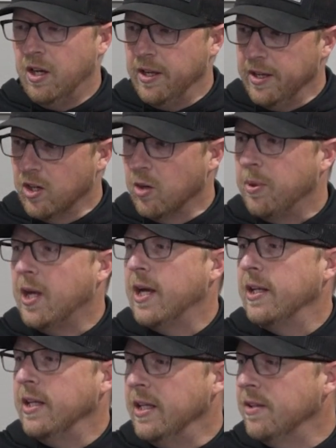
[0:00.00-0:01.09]
in our
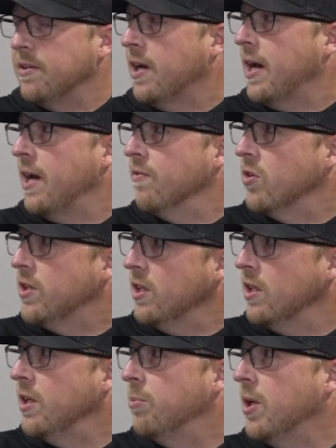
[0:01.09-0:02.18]
plot, it is a high
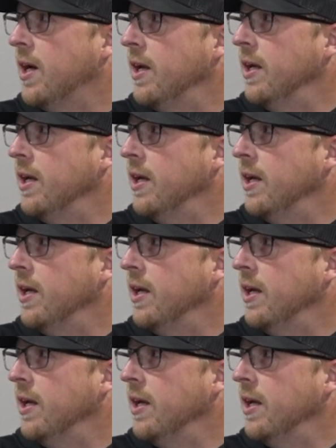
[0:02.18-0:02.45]
fertility plot.